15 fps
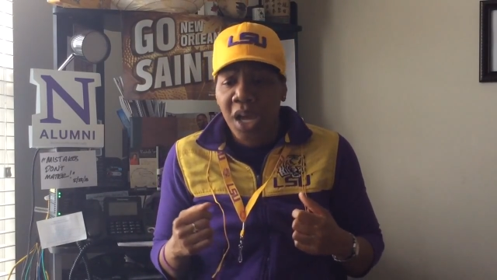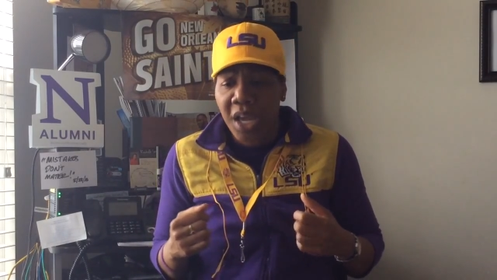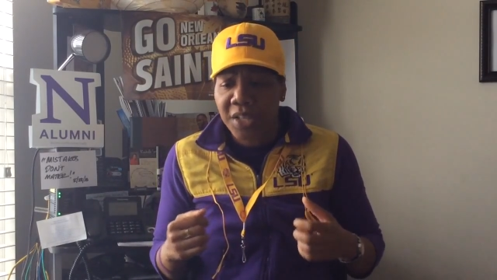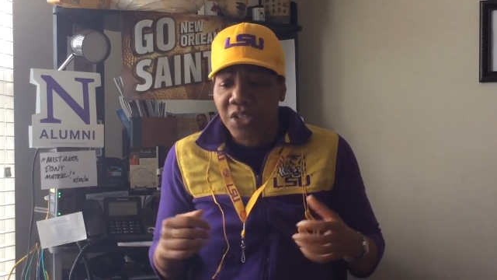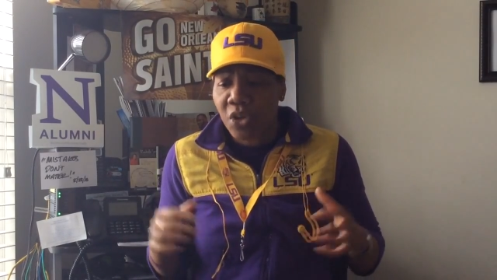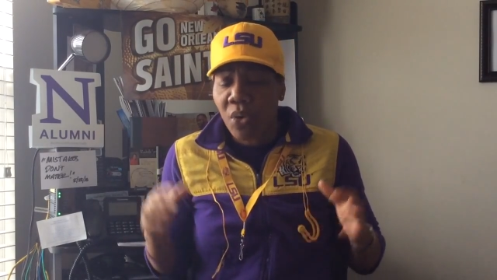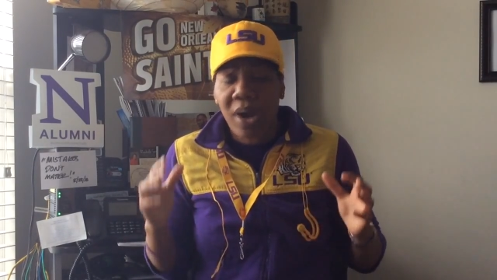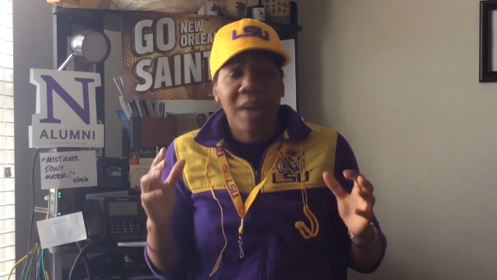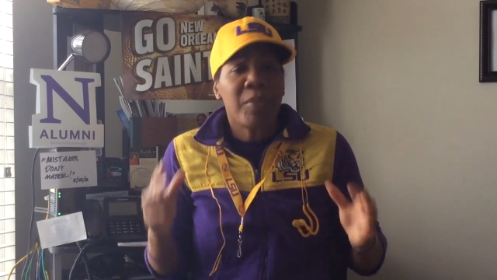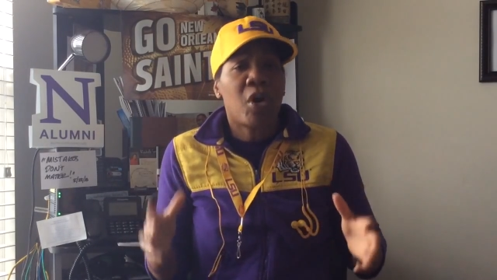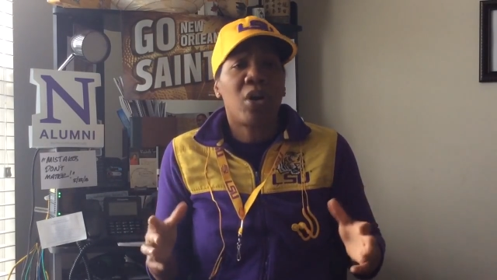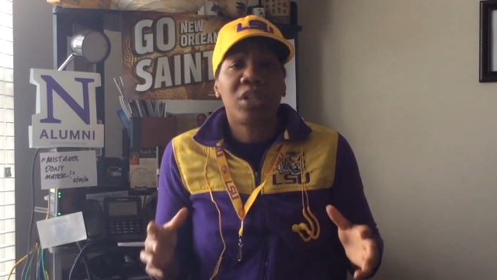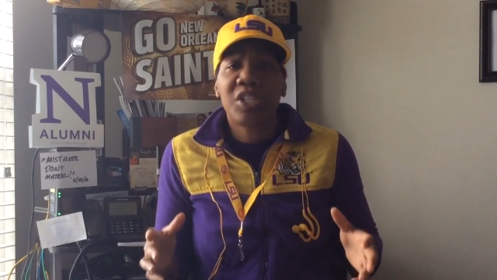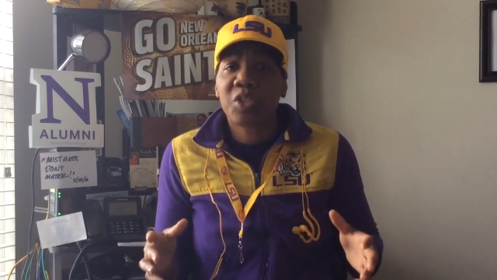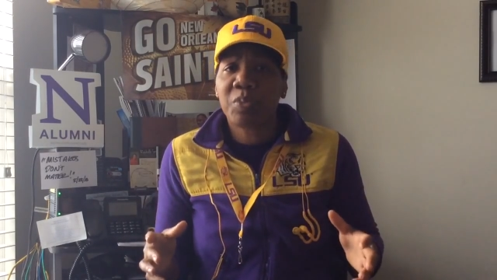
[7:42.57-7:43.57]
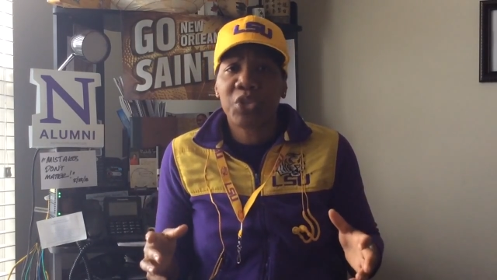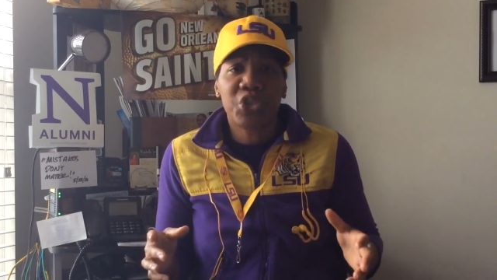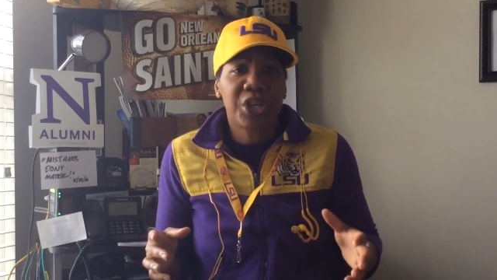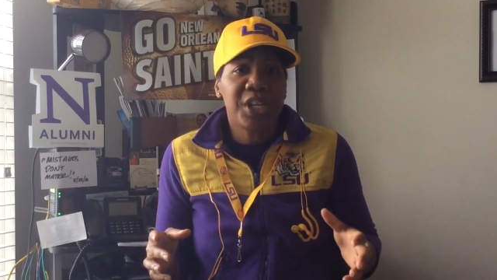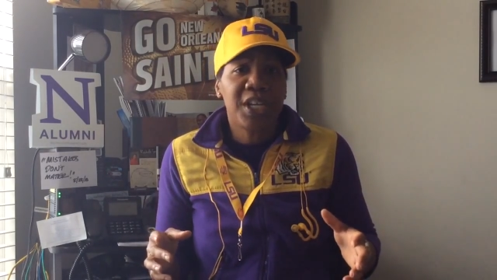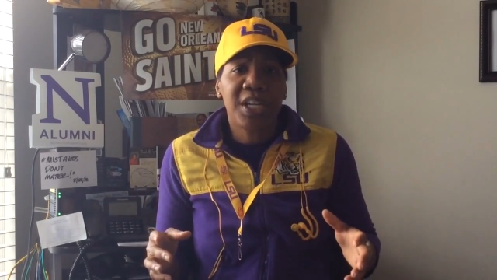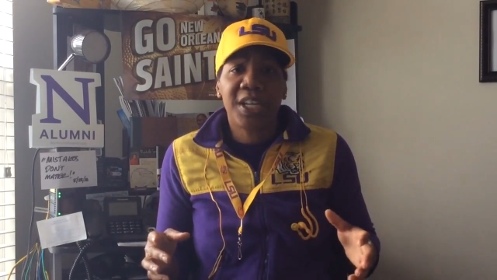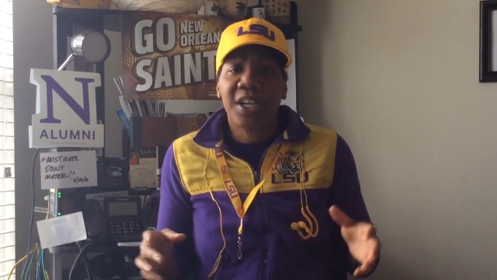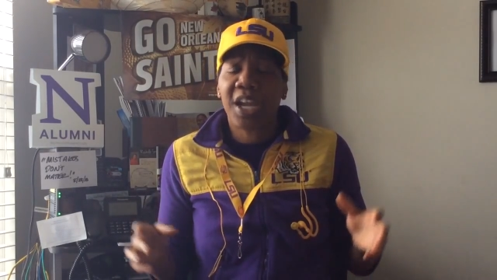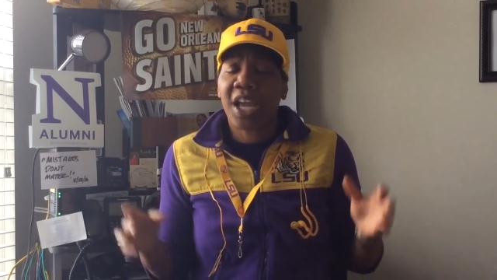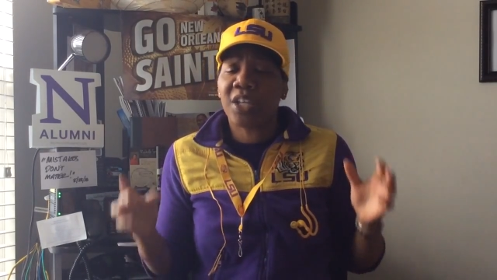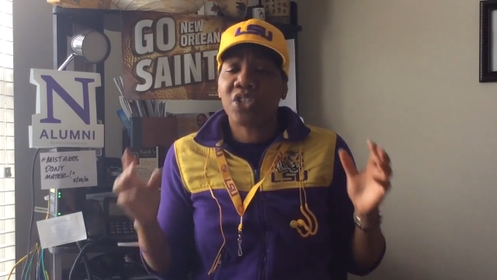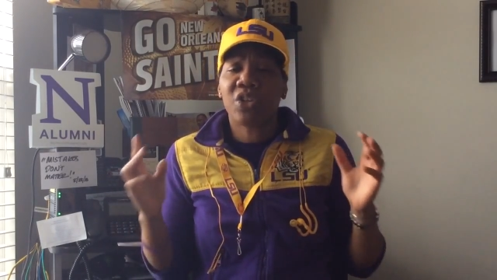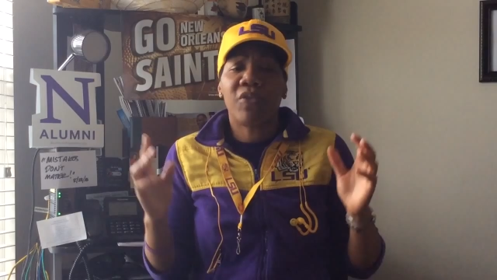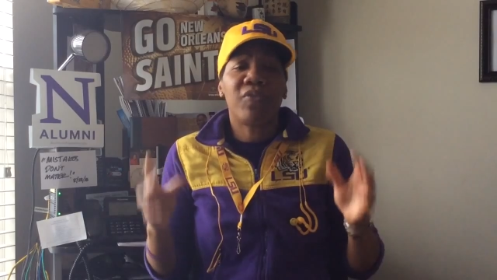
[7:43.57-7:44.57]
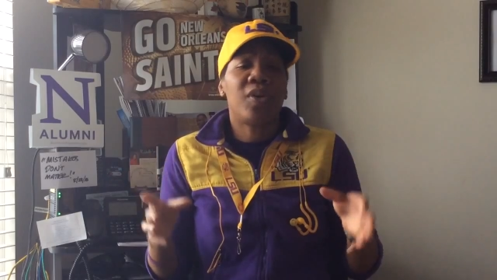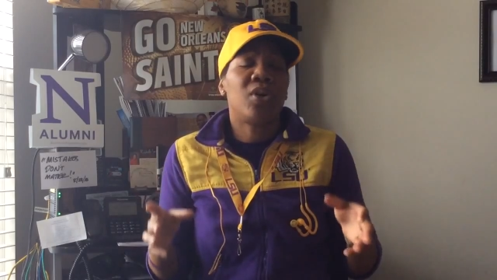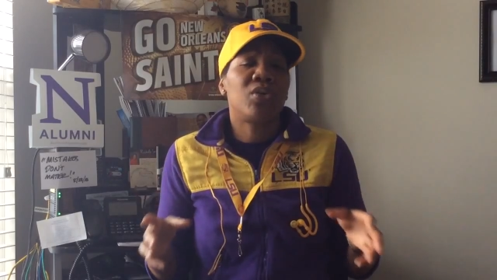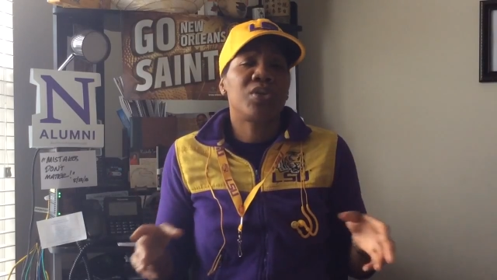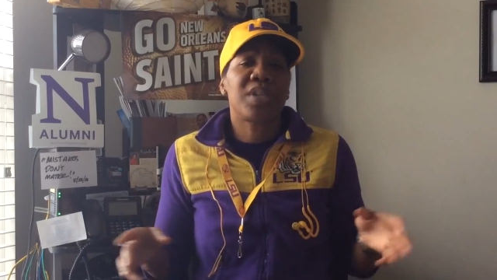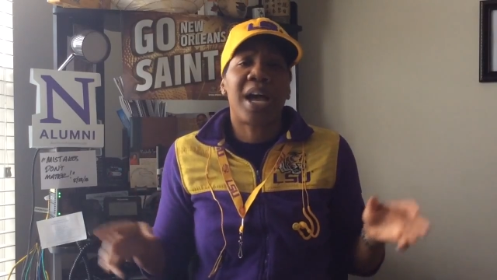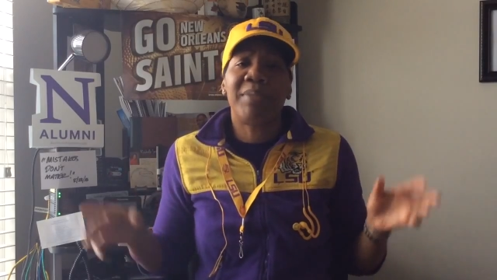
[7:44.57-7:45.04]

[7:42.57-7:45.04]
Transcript: And so I'm on this machine. And so, folks,